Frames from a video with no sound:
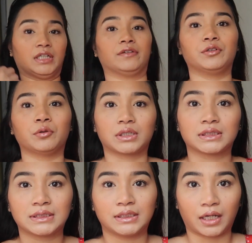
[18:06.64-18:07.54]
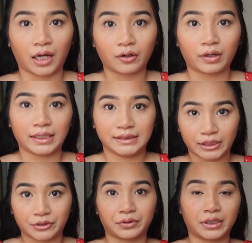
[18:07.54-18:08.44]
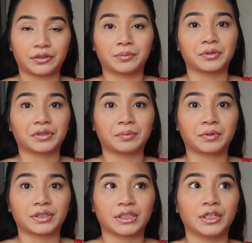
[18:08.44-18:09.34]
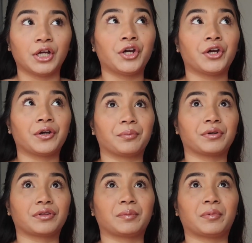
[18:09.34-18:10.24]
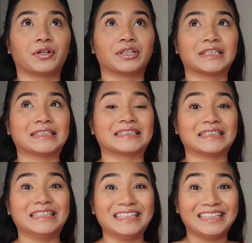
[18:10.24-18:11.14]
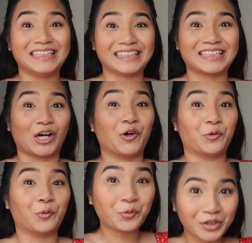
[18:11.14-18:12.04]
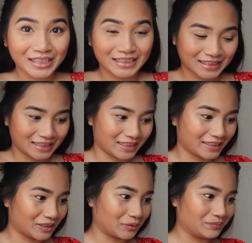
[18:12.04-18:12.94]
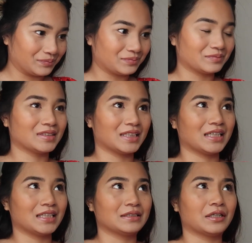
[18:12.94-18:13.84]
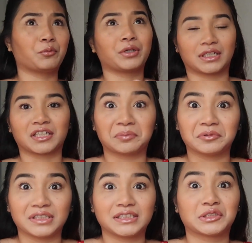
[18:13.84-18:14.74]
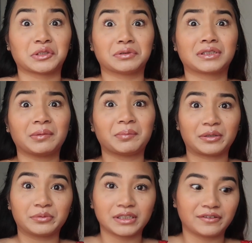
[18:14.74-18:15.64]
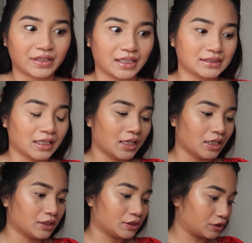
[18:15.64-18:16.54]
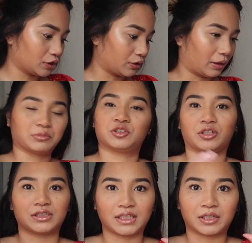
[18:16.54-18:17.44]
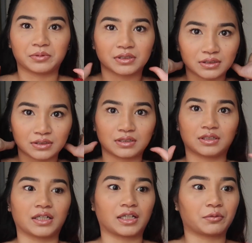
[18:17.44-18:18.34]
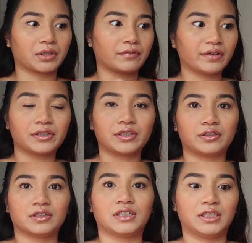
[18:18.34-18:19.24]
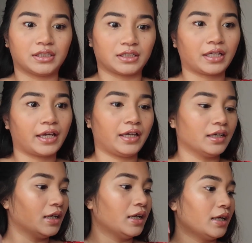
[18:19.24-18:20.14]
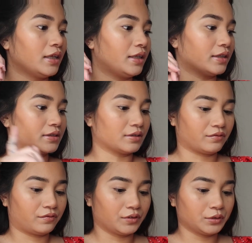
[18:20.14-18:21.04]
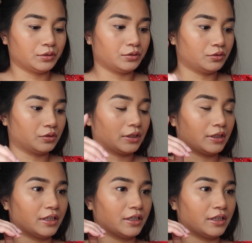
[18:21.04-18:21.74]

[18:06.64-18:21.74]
if you want to see how I decorate her birthday party is in a week. A week and a couple of days, so it's coming by really fast. So I'm stressing out because I gotta wake up very early, get the cake, get some food,